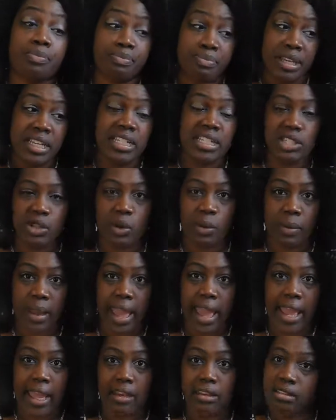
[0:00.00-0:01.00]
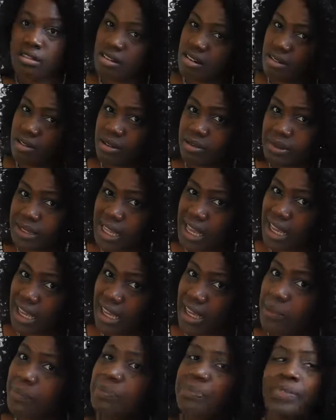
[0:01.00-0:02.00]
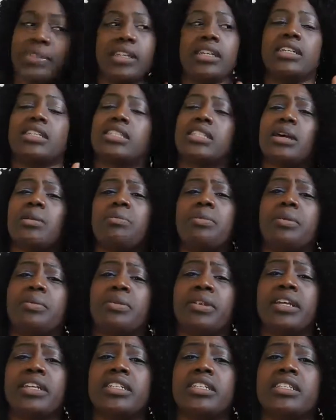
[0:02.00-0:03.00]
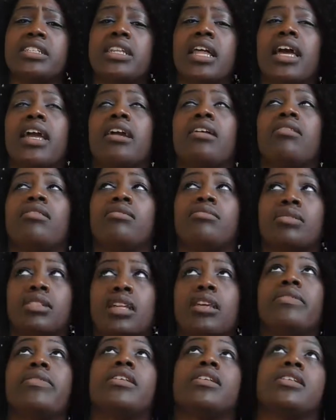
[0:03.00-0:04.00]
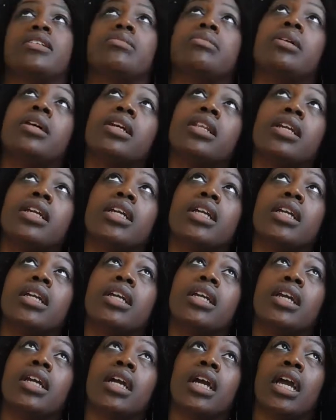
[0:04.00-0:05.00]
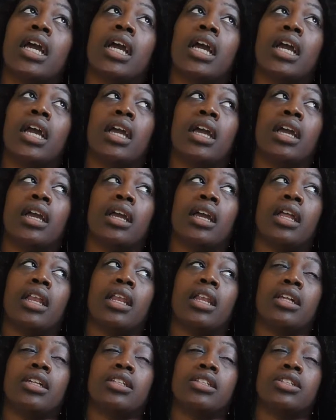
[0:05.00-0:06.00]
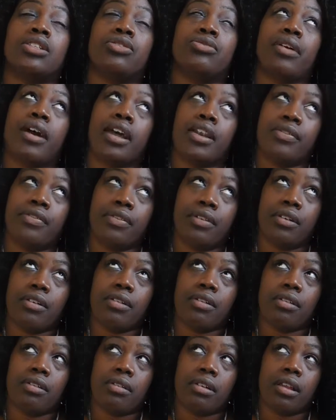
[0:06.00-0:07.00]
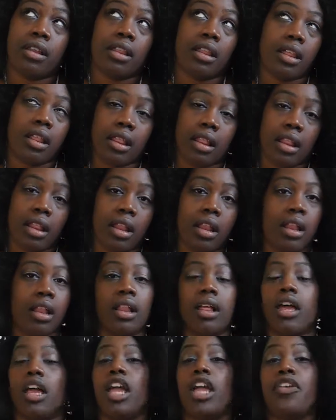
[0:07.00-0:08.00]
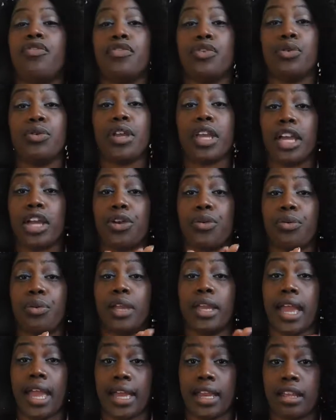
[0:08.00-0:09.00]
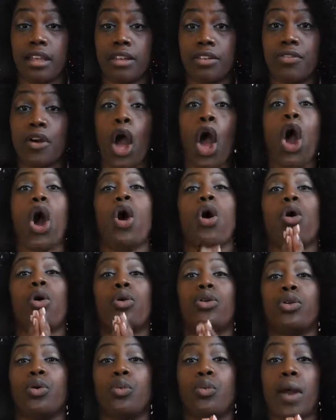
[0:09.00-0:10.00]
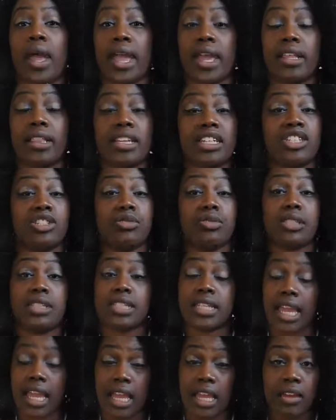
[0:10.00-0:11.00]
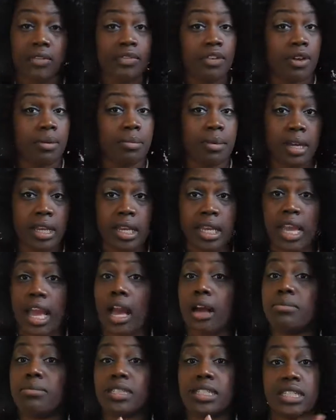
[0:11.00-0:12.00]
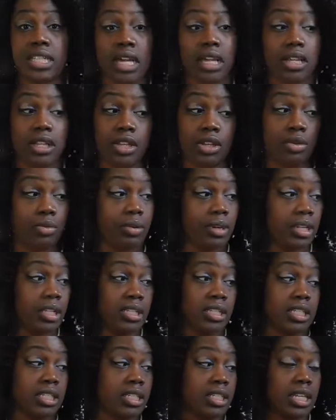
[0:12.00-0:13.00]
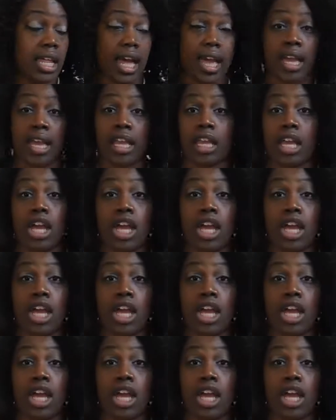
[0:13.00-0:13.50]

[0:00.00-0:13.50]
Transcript: be so bad. You know what I'm saying? Because some people, they just like, oh, I'm saving this money and it's dreadful. And if you get creative on the way that you save your money, I'm telling you, it's just like,